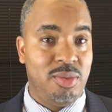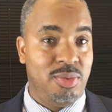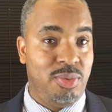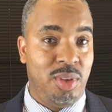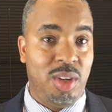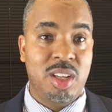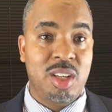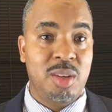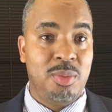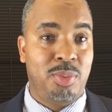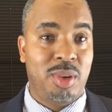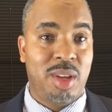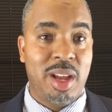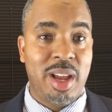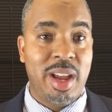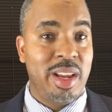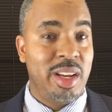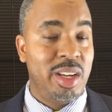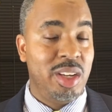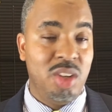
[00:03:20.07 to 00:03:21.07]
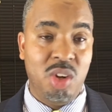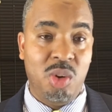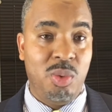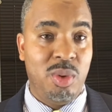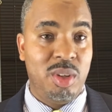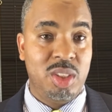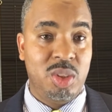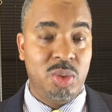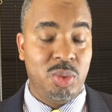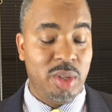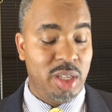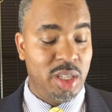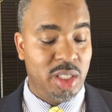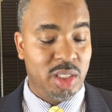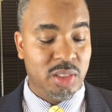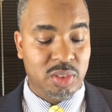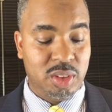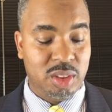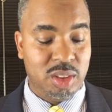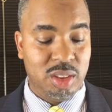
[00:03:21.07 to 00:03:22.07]
fully compliant, no
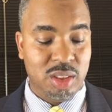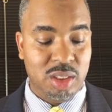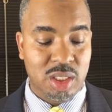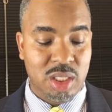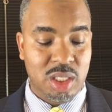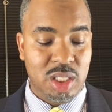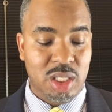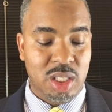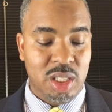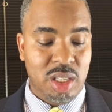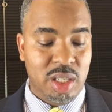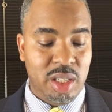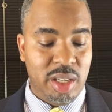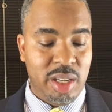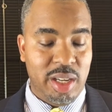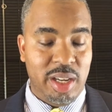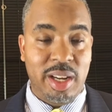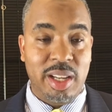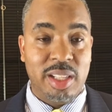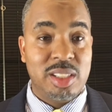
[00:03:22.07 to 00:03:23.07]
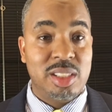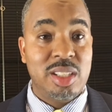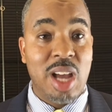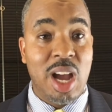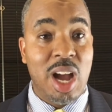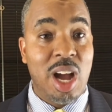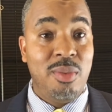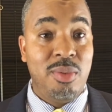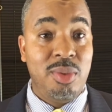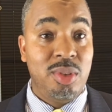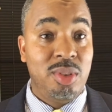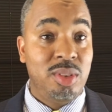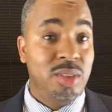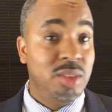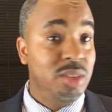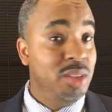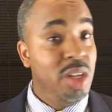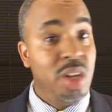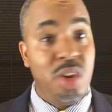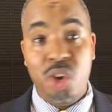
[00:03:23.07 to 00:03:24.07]
112s, it is novel,
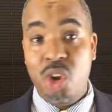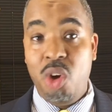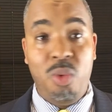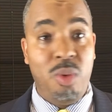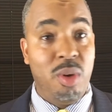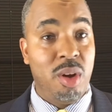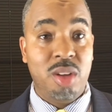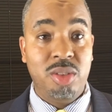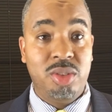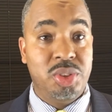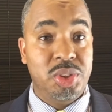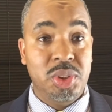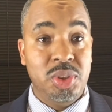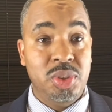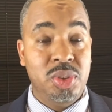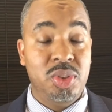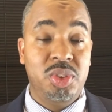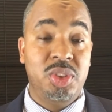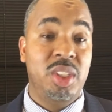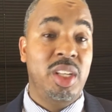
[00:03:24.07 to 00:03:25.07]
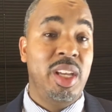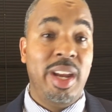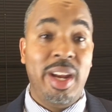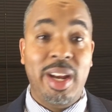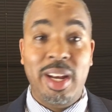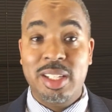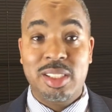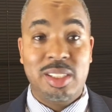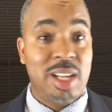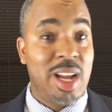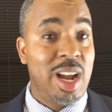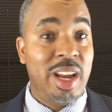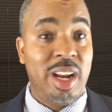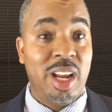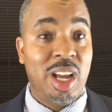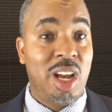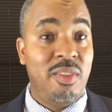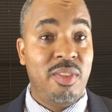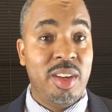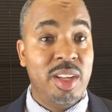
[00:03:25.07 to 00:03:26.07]
no 102s, it is
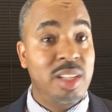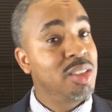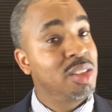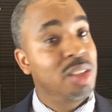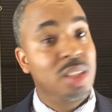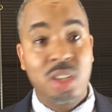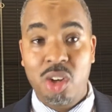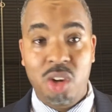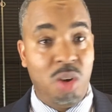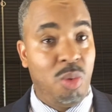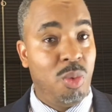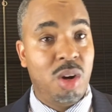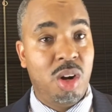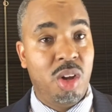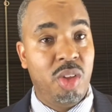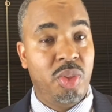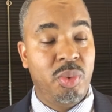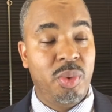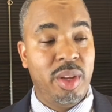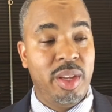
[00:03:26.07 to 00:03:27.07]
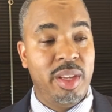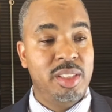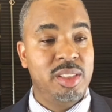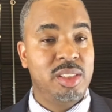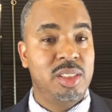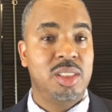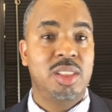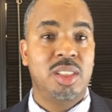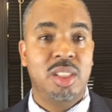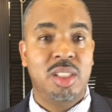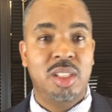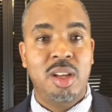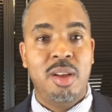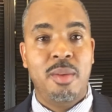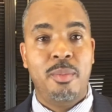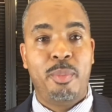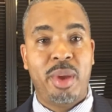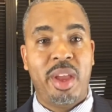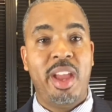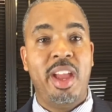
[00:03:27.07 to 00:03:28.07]
non-obvious, no 103s,
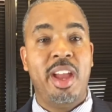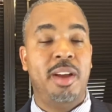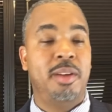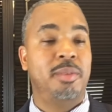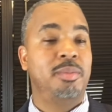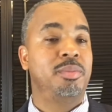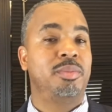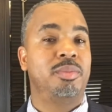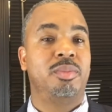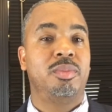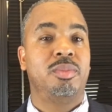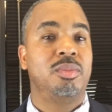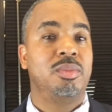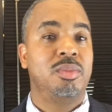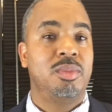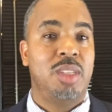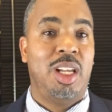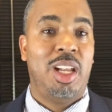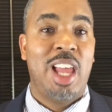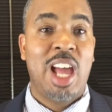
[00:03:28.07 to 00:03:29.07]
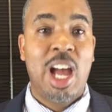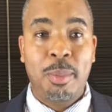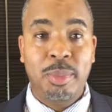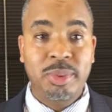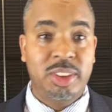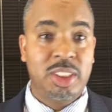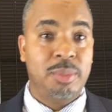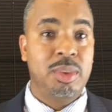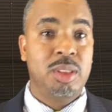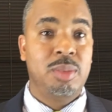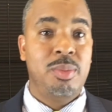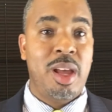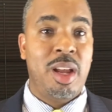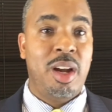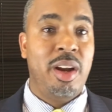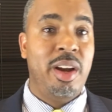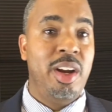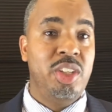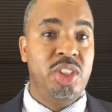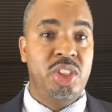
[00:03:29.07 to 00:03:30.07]
bam. Allowable subject
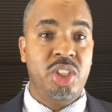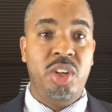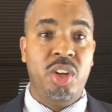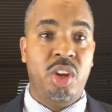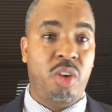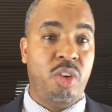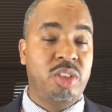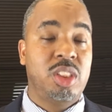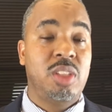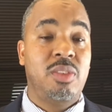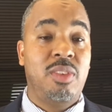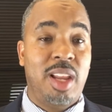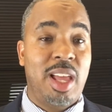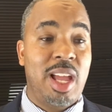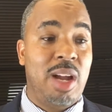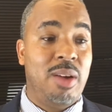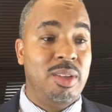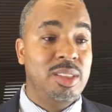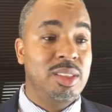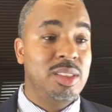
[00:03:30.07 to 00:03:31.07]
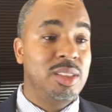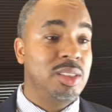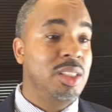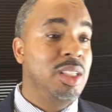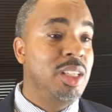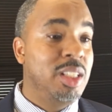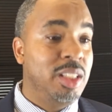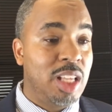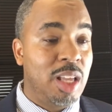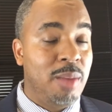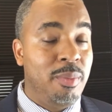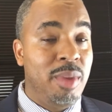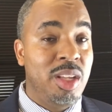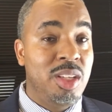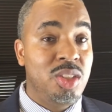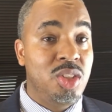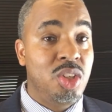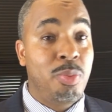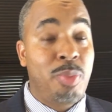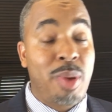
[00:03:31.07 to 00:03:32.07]
matter, here's your notice of allowance. That
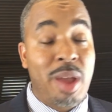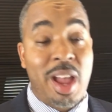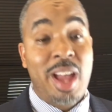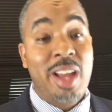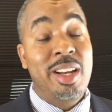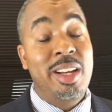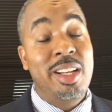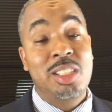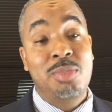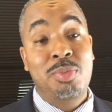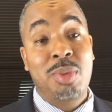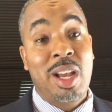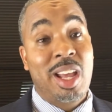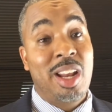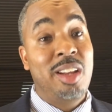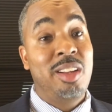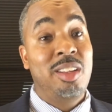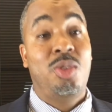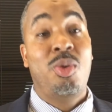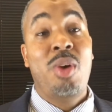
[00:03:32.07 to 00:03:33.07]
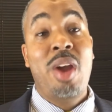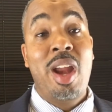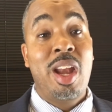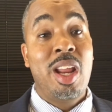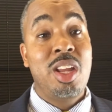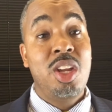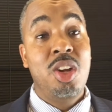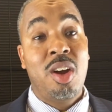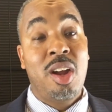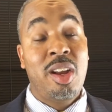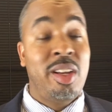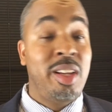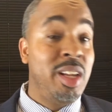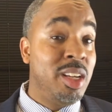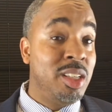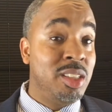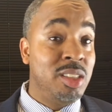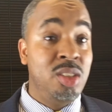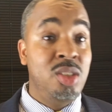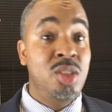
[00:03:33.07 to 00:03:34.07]
means your patent has been granted. Your
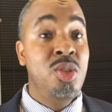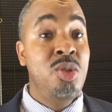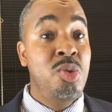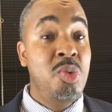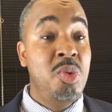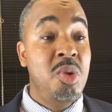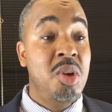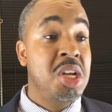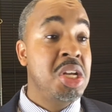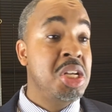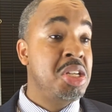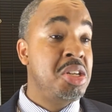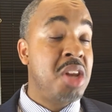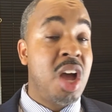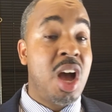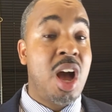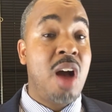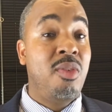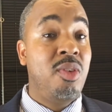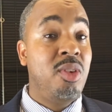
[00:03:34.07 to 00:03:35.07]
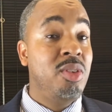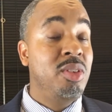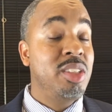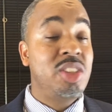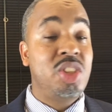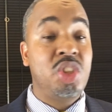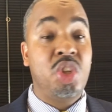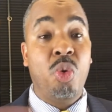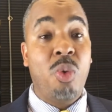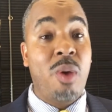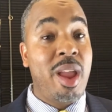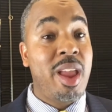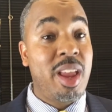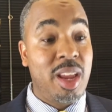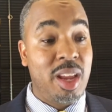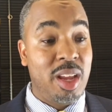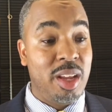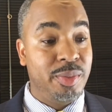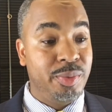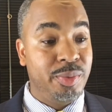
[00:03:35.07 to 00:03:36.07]
idea is new, novel, it's great.